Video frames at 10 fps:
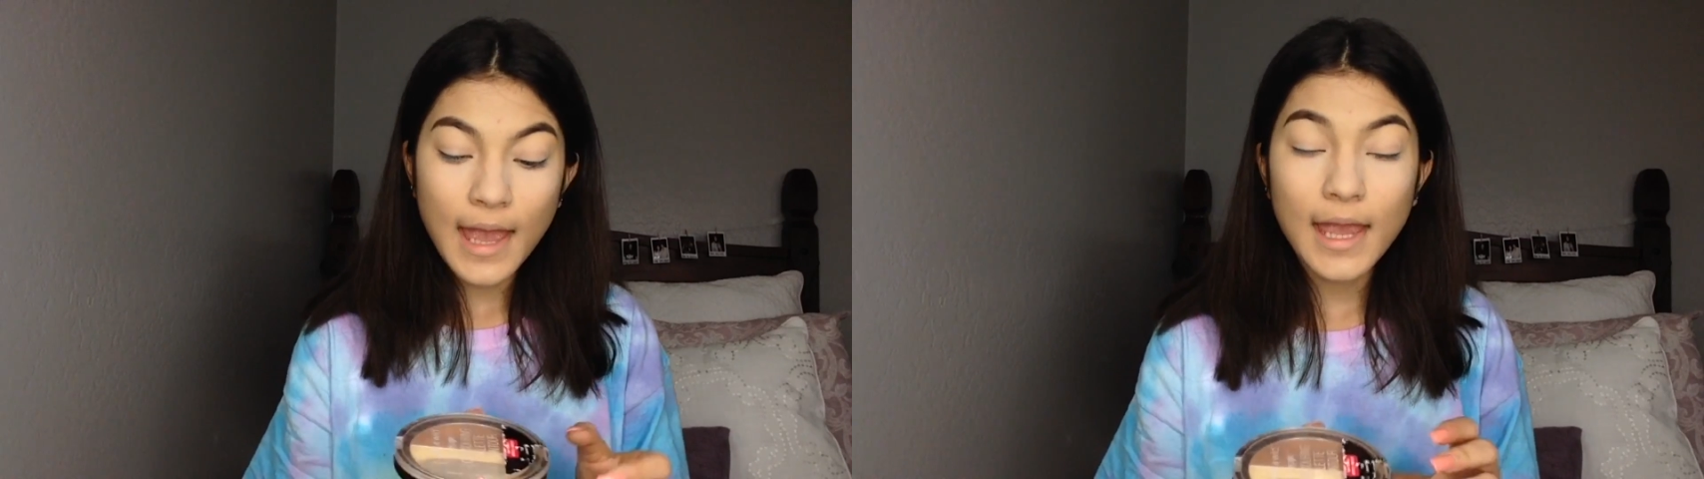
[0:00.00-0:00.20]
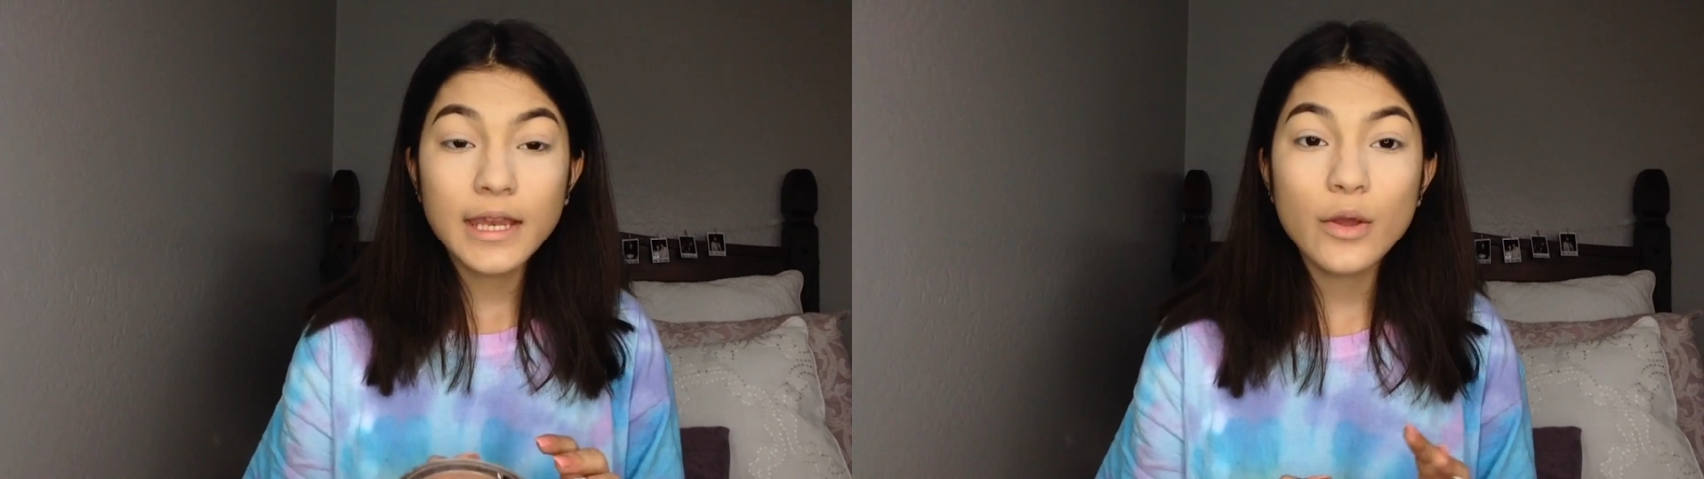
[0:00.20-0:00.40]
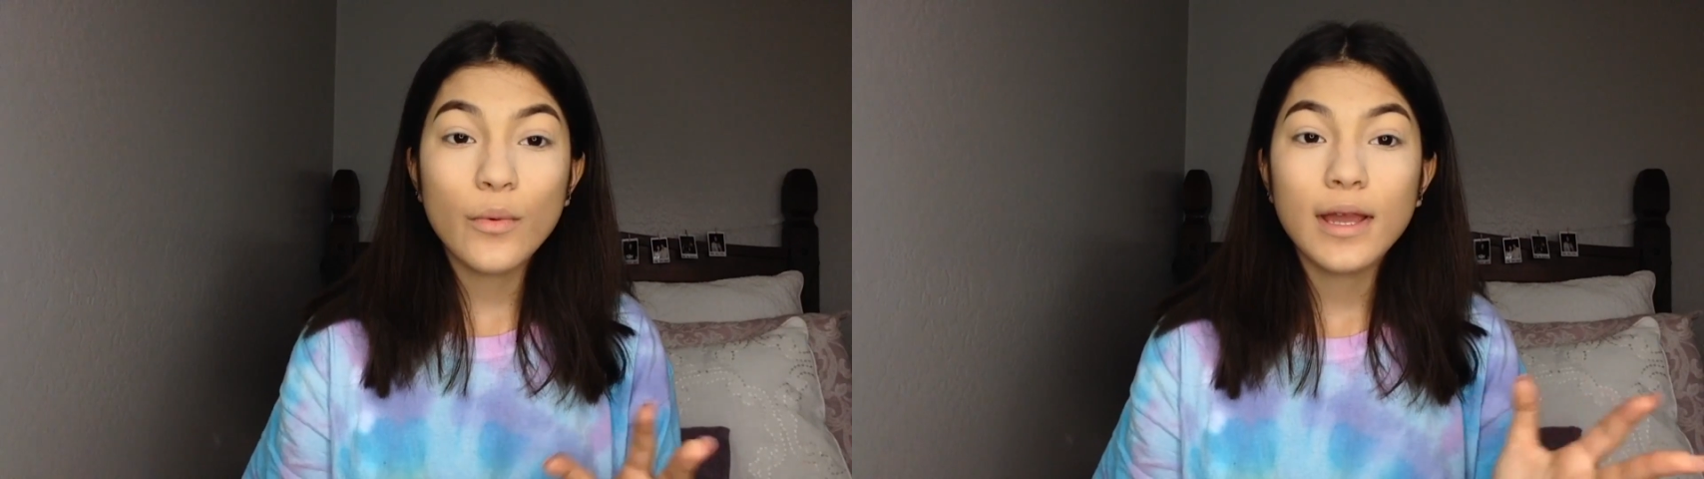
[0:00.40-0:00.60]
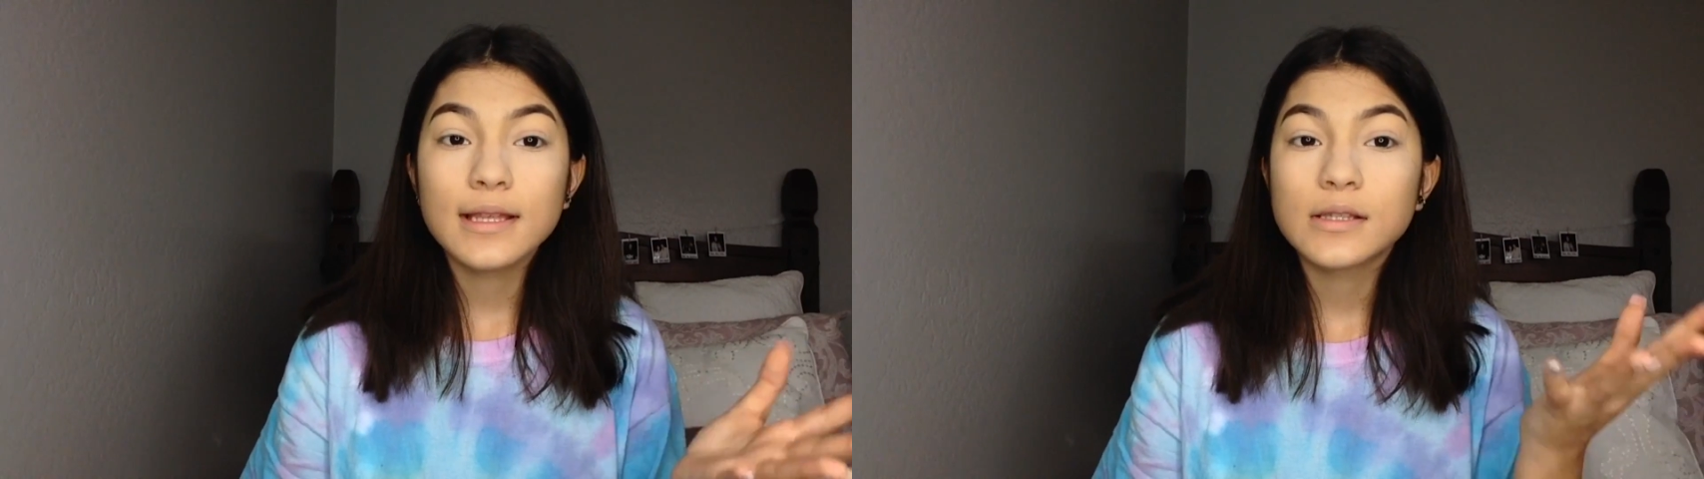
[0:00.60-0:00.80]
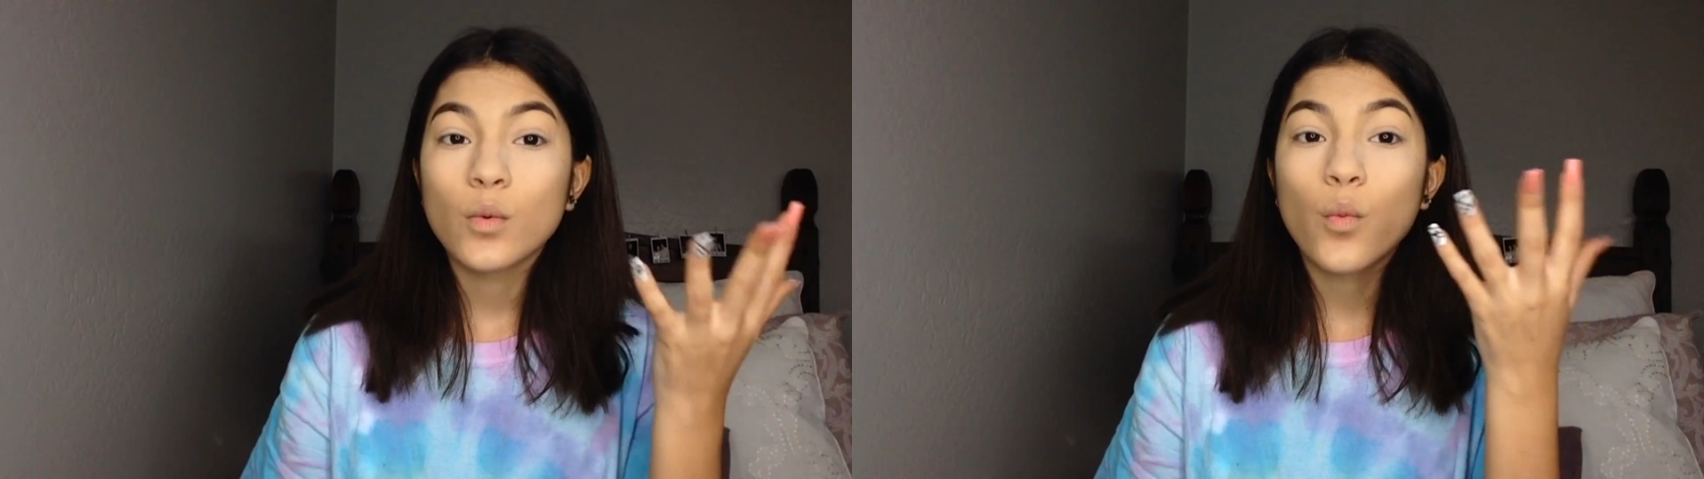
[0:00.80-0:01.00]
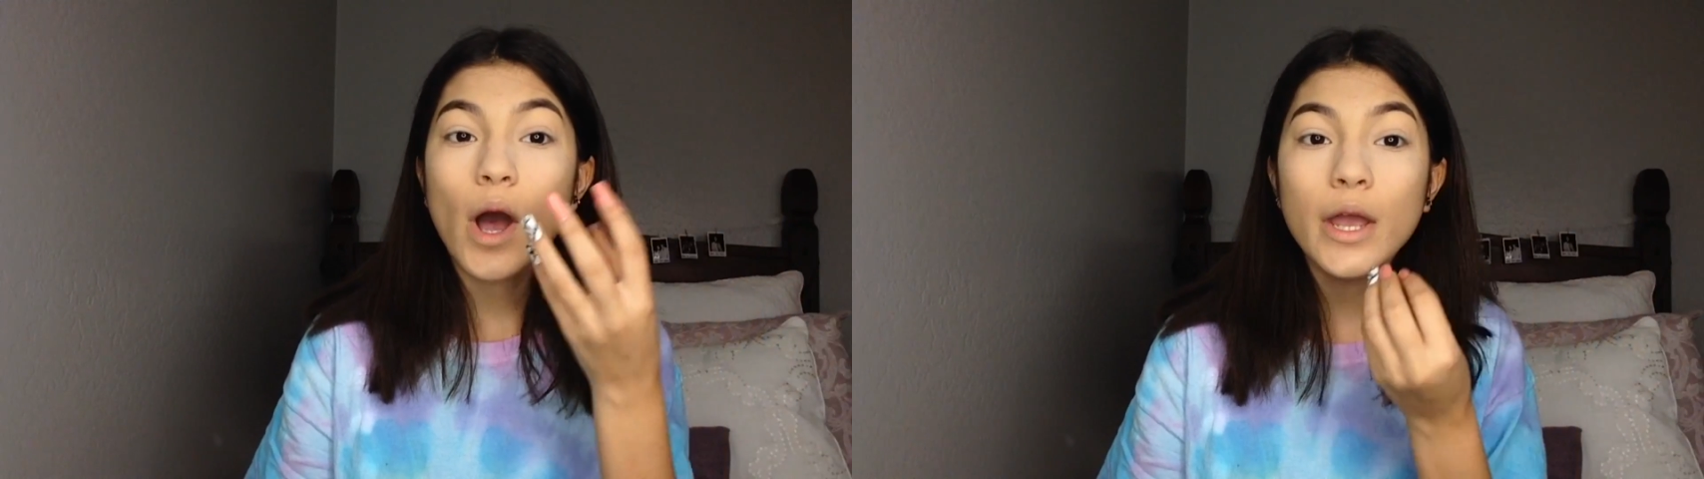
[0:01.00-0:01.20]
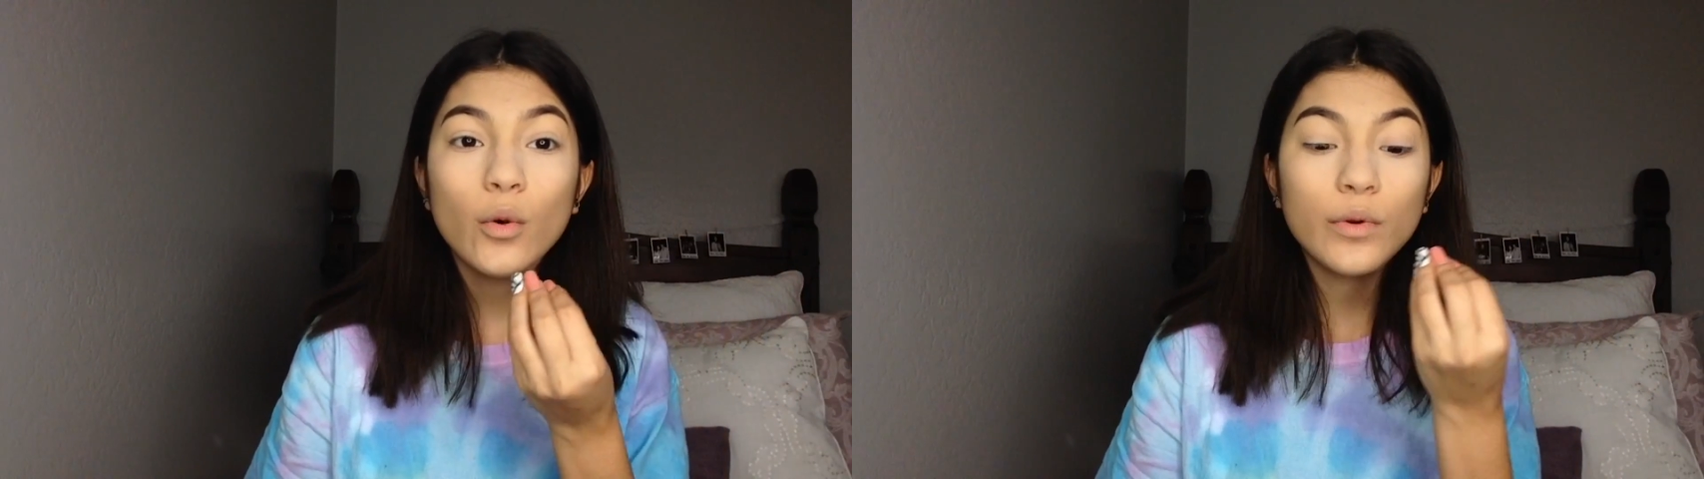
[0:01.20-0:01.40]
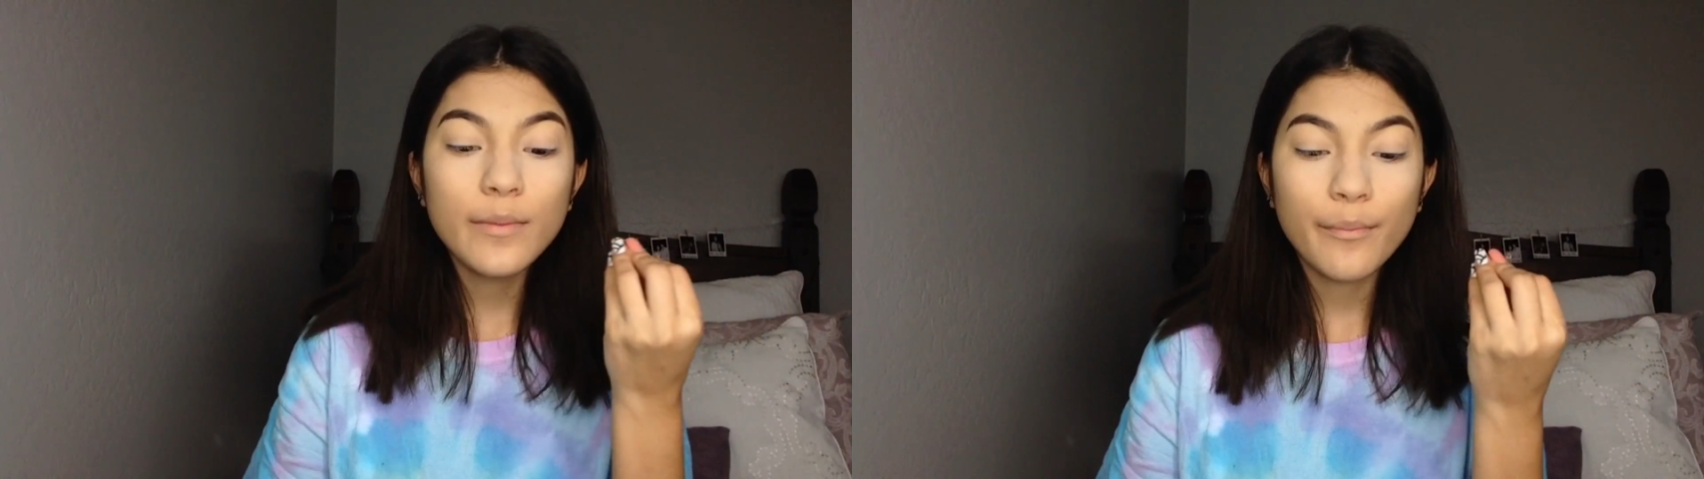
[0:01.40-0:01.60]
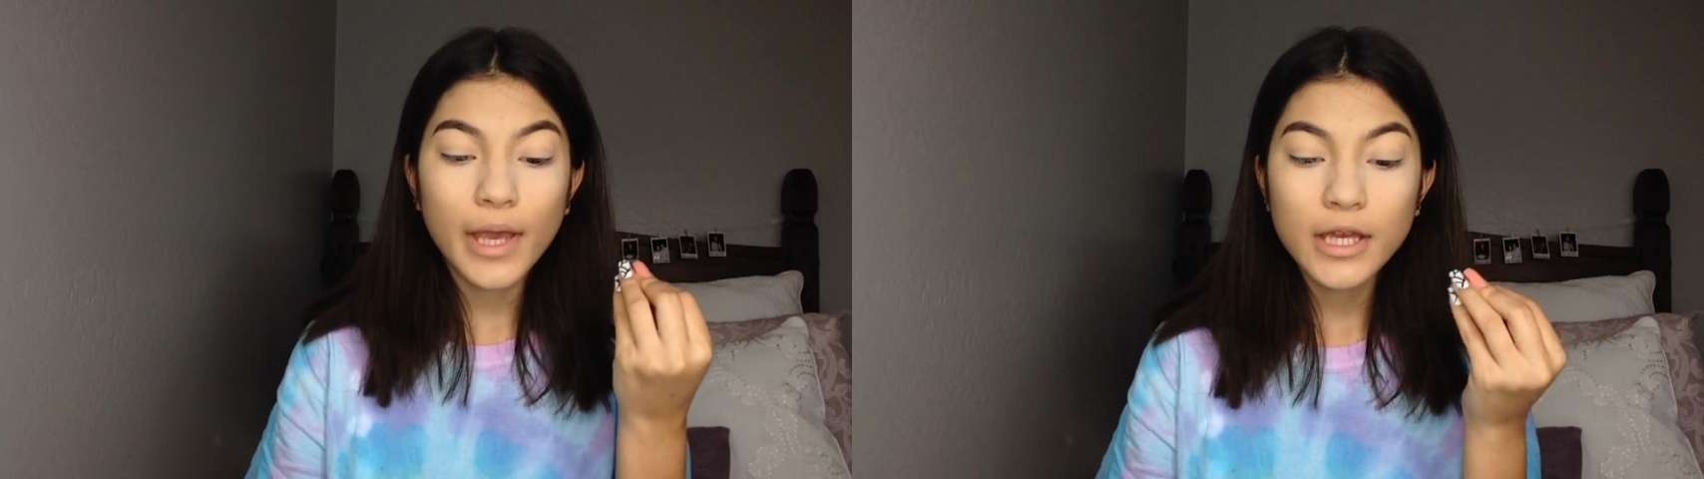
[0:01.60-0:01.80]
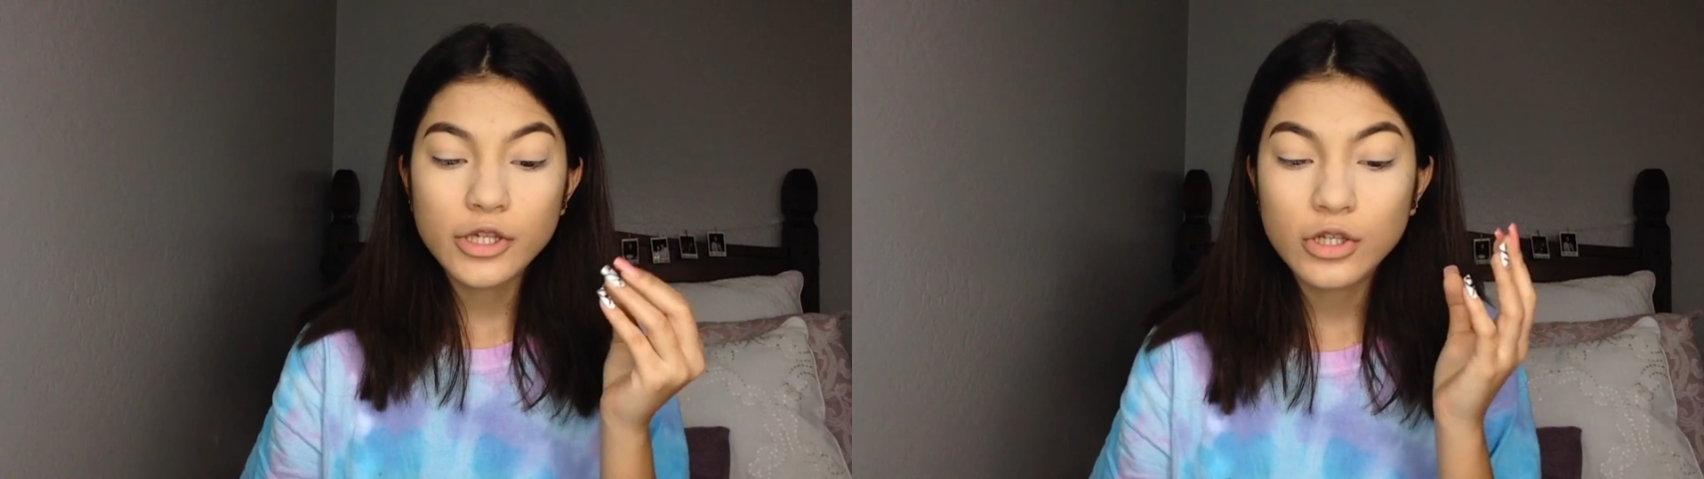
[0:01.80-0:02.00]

Anyways, while we bake,